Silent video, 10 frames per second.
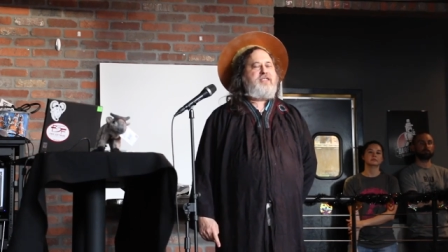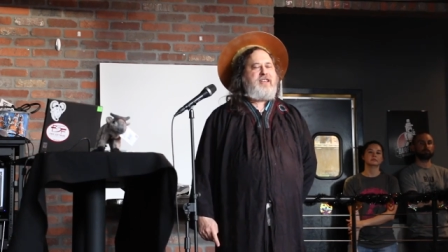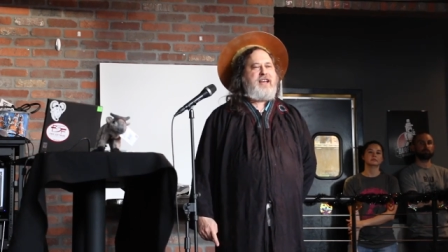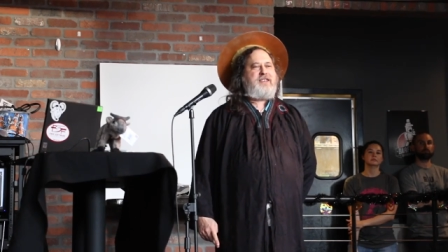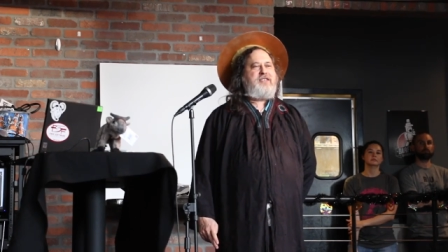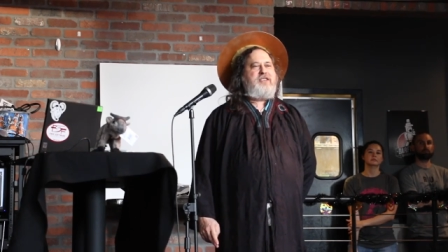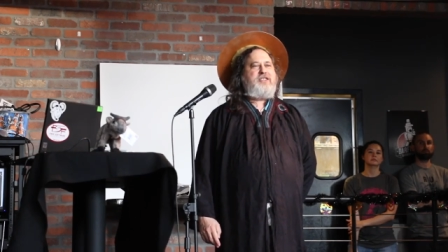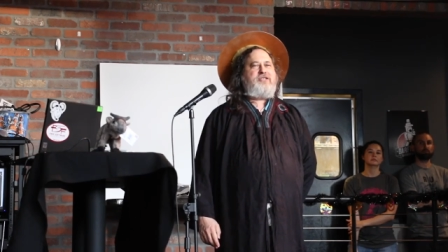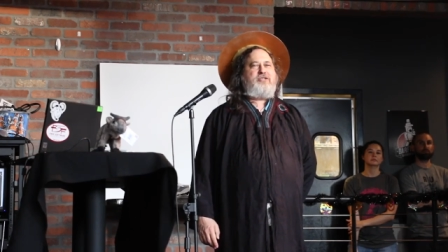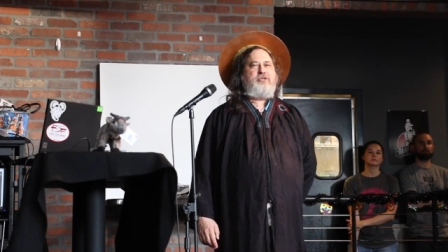that
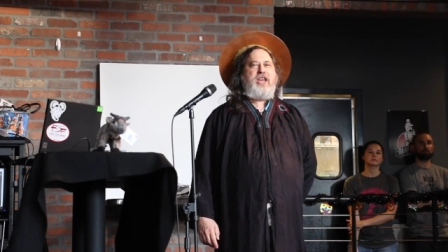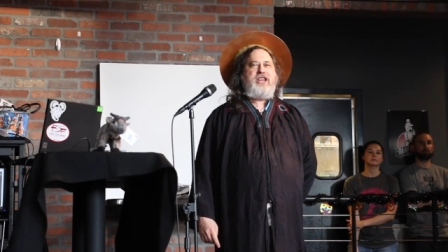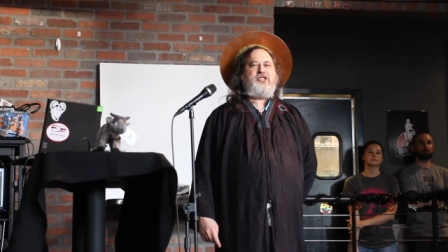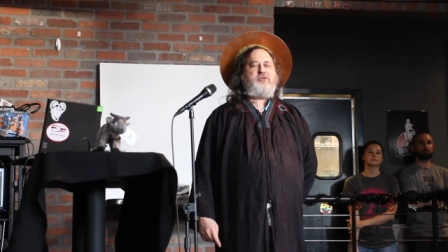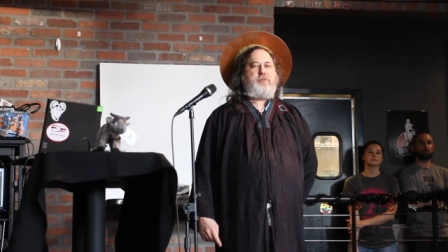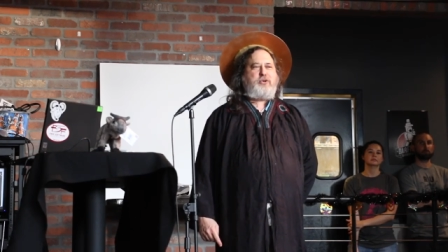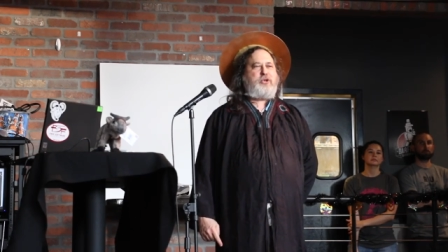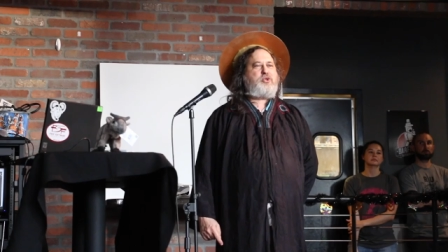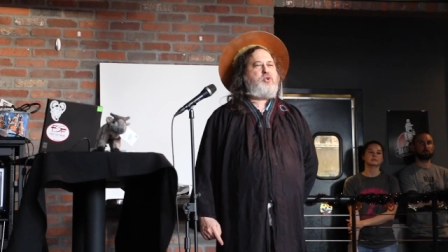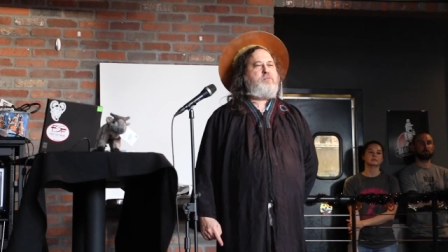to gain
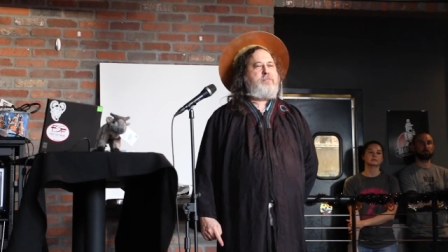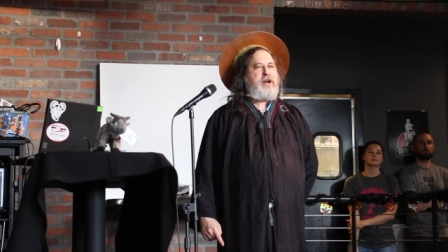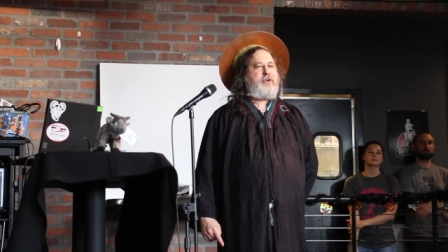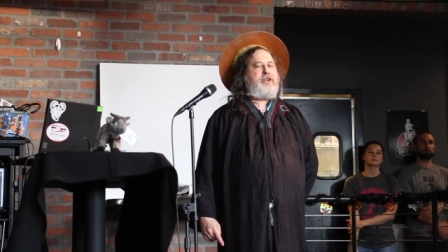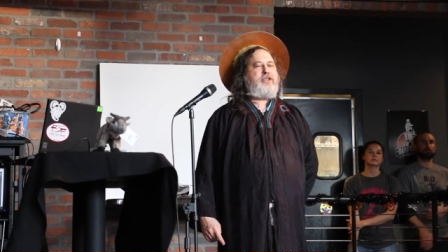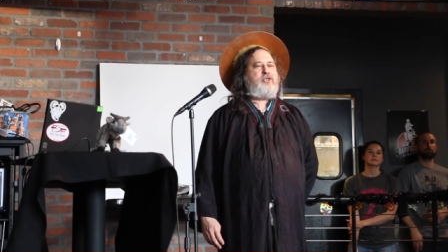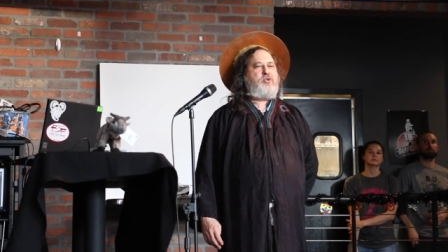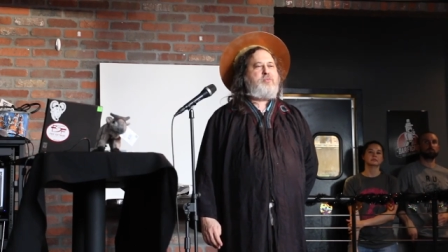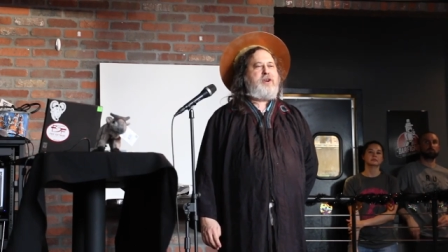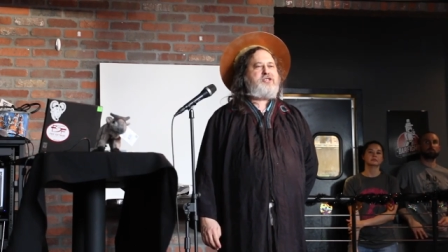spiritual merit,
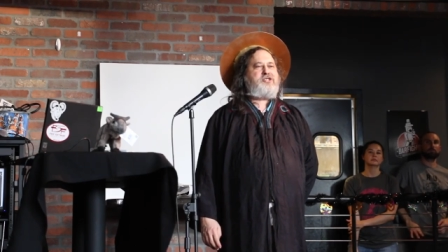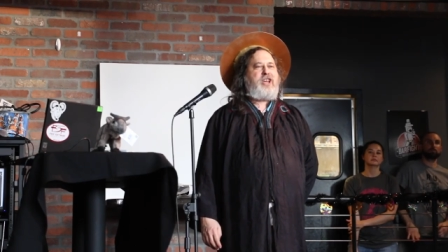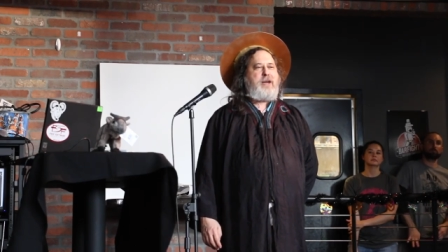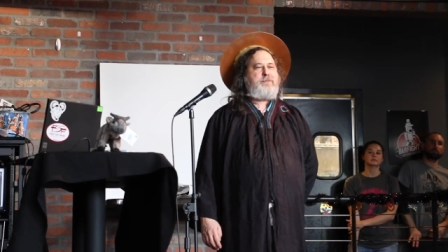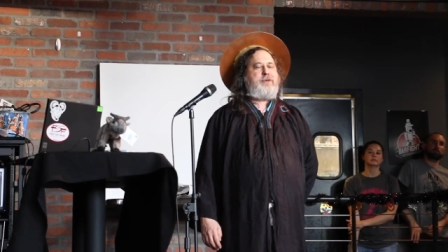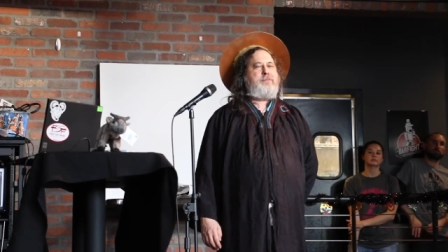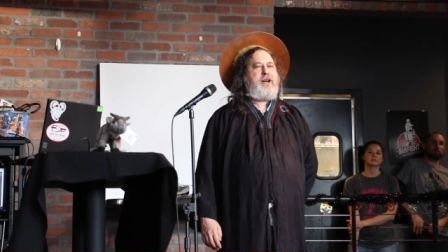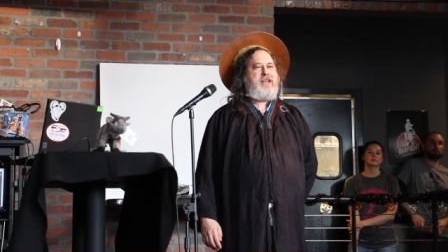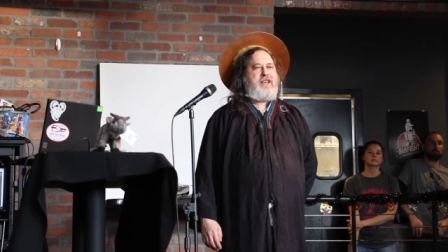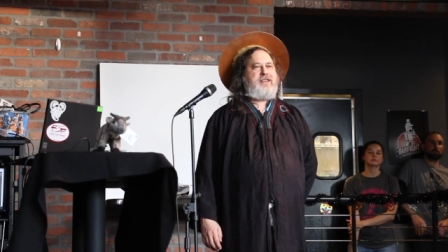you must type them
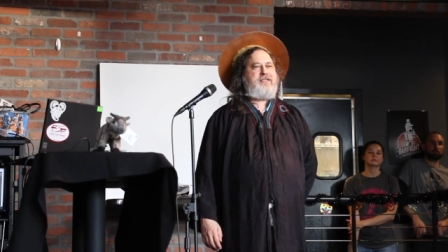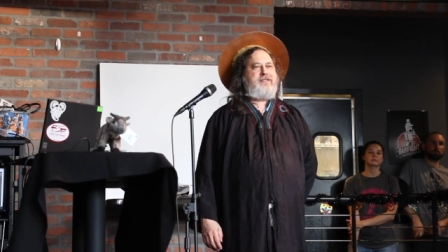by hand.